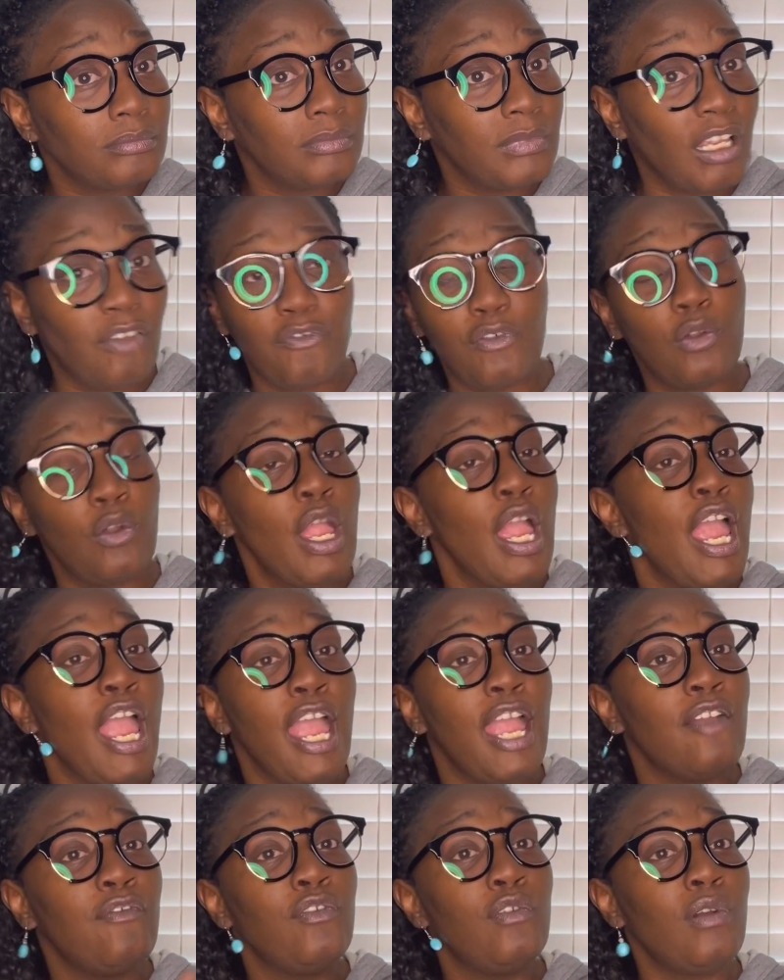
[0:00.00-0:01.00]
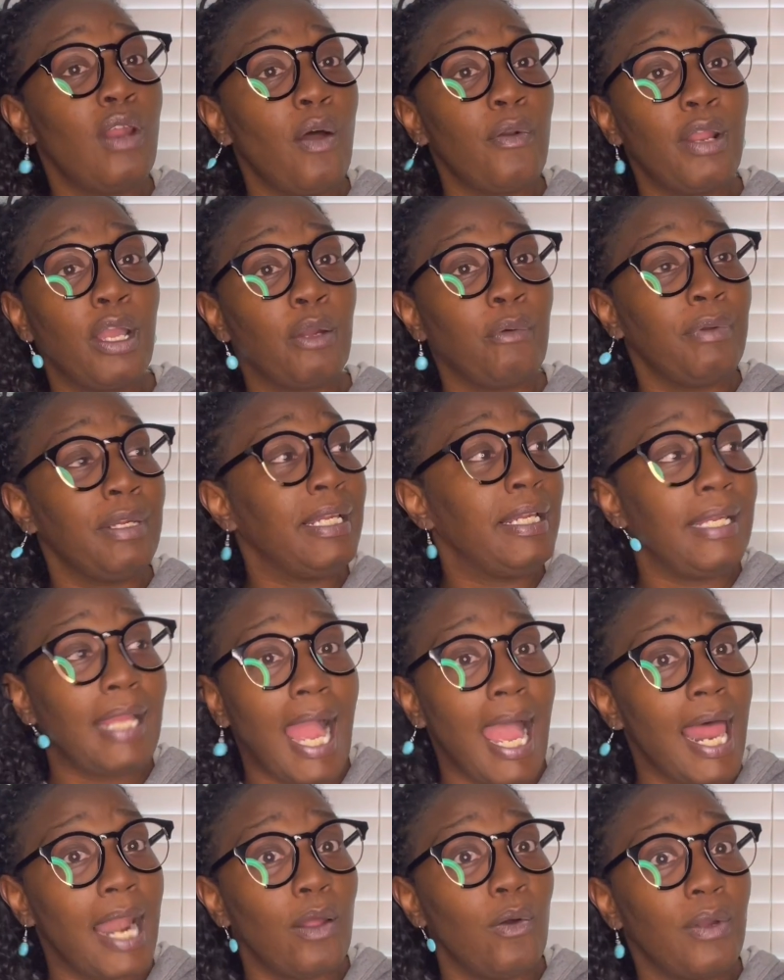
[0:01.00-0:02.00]
If you don't agree,
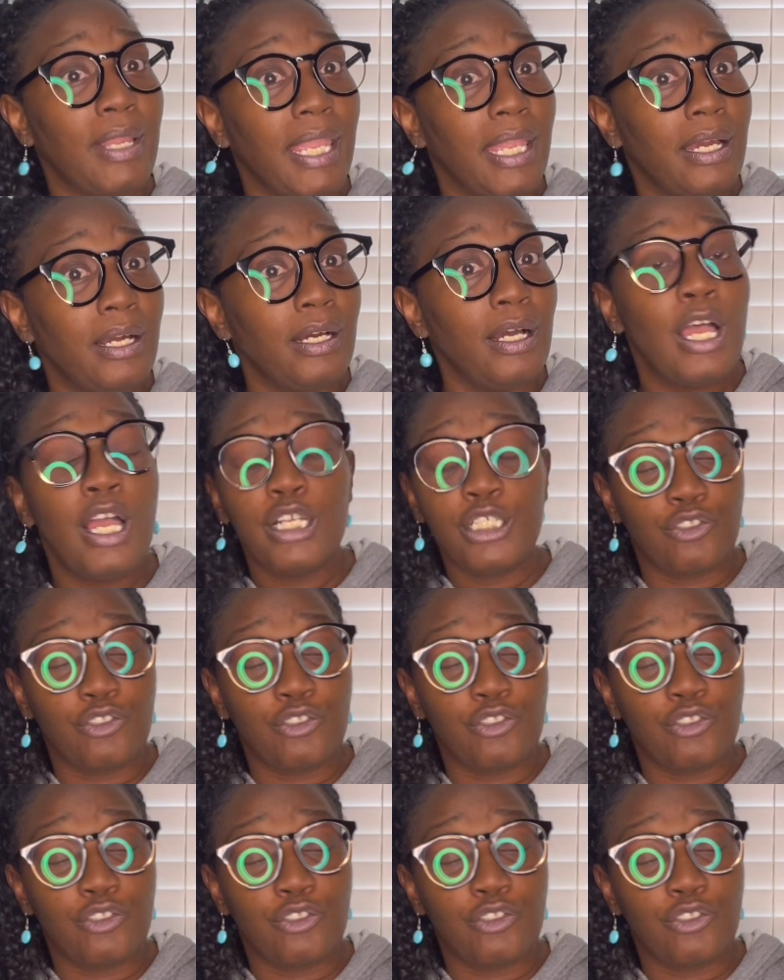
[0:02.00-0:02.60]
I don't care.